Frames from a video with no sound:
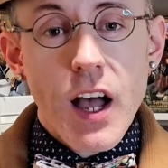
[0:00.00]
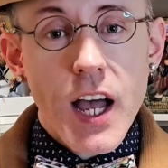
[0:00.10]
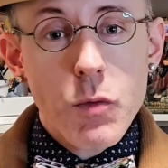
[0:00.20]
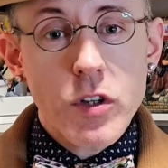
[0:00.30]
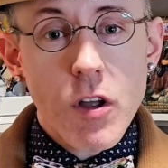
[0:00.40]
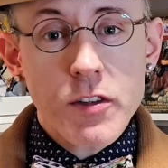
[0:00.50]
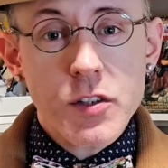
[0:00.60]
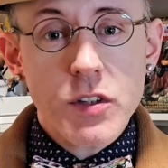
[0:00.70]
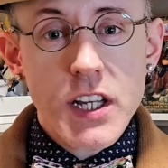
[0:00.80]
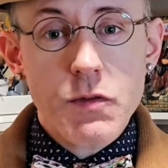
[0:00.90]
I will
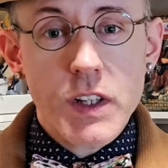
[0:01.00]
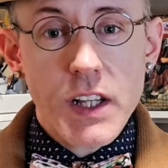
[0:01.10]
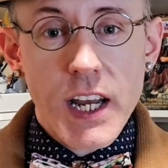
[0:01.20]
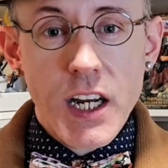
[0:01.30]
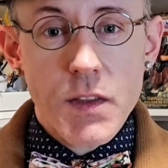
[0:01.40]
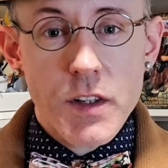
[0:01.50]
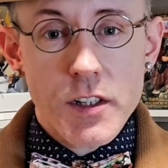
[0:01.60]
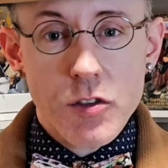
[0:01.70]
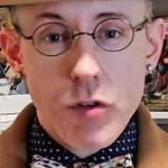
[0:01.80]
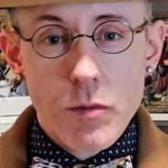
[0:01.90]
also leave a link in the
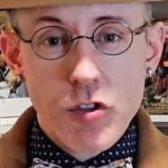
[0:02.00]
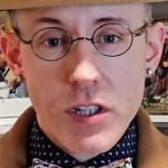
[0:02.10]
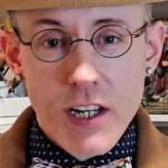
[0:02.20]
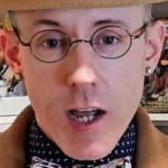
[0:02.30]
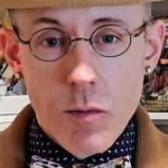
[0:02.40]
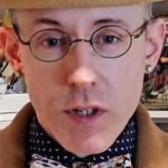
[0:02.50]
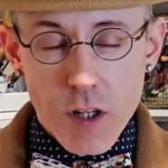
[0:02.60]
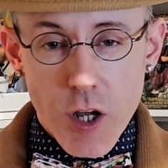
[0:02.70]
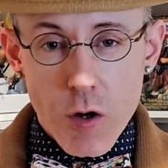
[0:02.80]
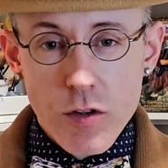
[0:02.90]
description down
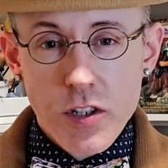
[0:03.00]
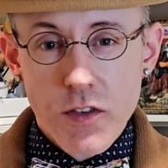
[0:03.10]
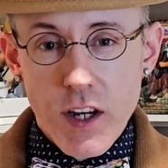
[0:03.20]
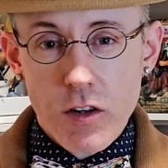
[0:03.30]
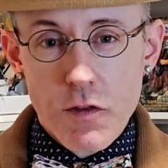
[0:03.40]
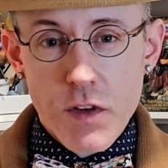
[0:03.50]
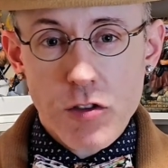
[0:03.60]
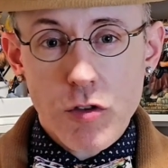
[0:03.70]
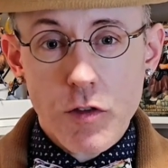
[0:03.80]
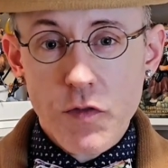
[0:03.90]
below to their
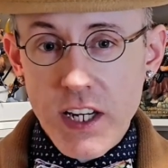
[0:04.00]
official